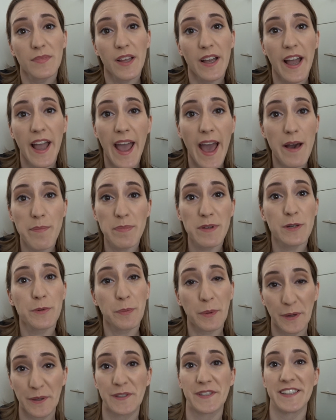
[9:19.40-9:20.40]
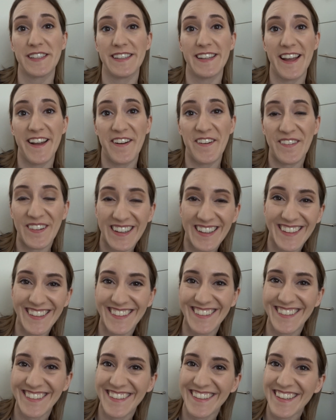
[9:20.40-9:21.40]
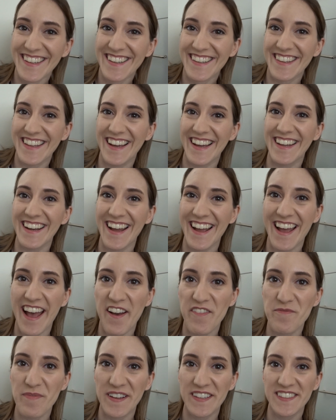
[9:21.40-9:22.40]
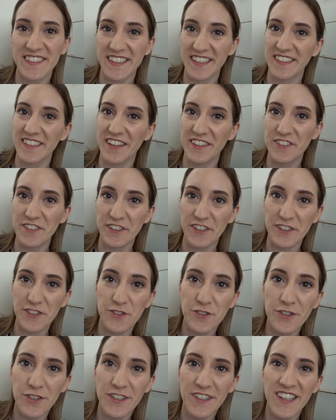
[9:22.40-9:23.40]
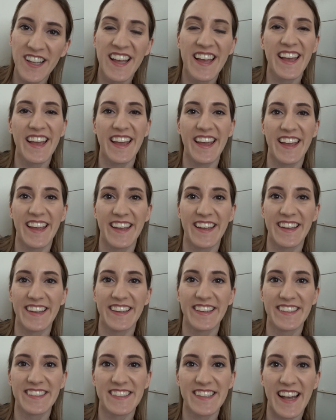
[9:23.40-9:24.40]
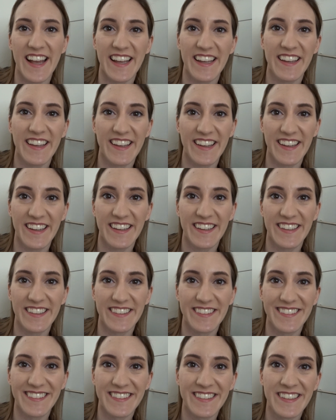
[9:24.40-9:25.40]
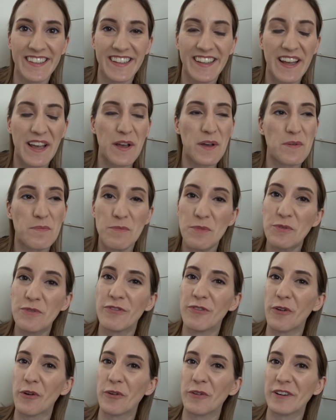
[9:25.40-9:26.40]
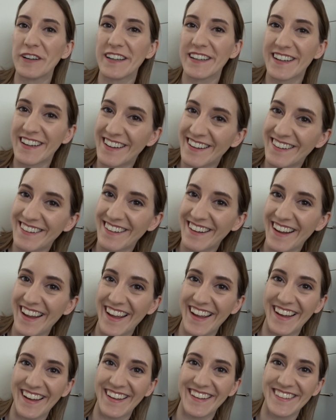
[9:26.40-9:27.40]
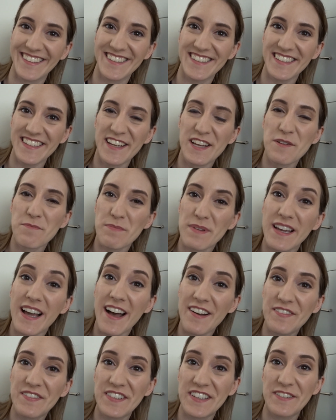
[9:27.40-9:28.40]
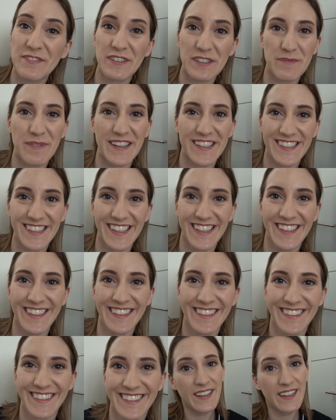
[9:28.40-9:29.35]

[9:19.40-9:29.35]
a happier person now that I have my skin under control, and I can move forward and be confident with my skin.